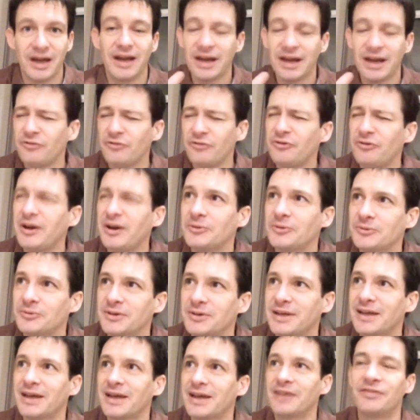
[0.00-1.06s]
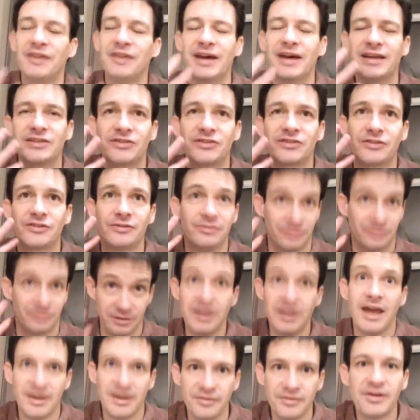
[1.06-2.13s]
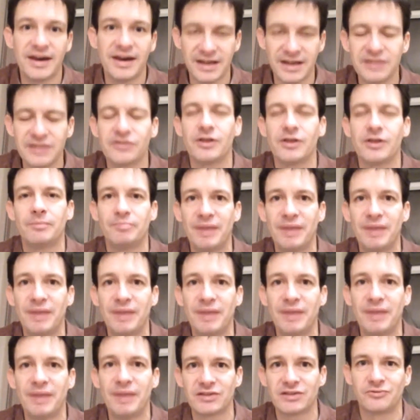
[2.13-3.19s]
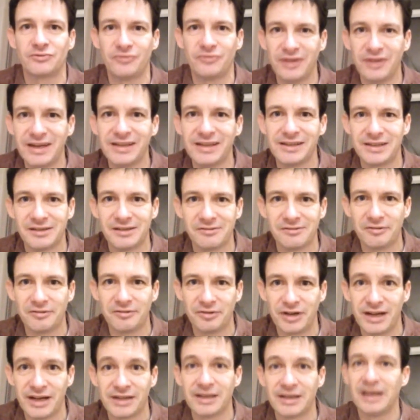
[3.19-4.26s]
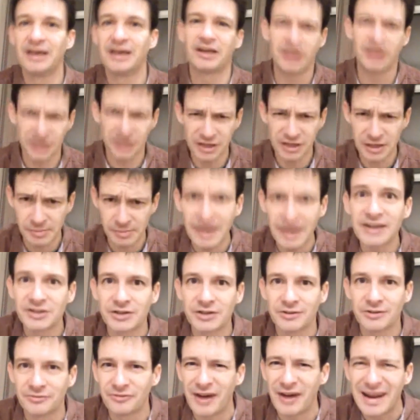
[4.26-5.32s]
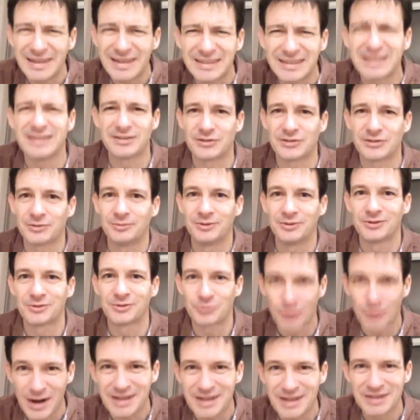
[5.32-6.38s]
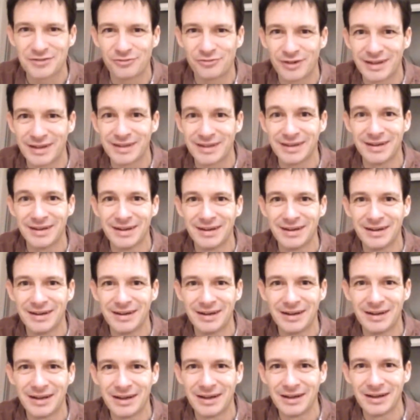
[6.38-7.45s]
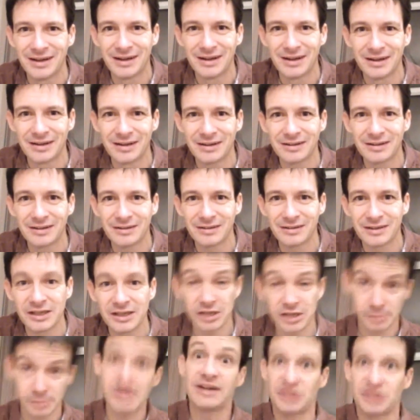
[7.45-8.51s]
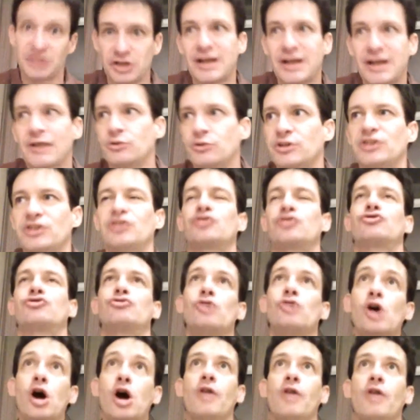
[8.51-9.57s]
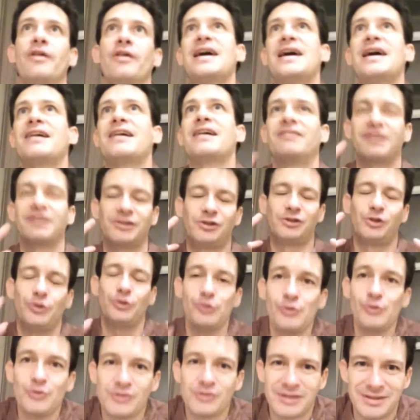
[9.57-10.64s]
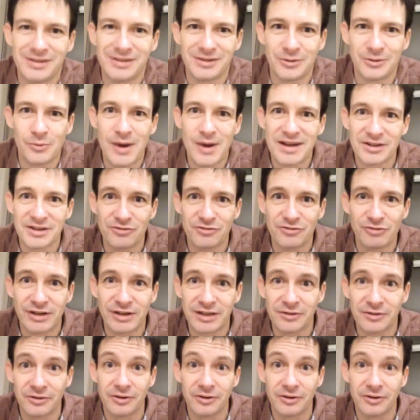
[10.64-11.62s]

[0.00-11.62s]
and I found it, and that is... Yeah, that is the best feeling I've ever had. Can you imagine finding someone's wedding ring? Can you imagine how distraught they are at losing the wedding ring?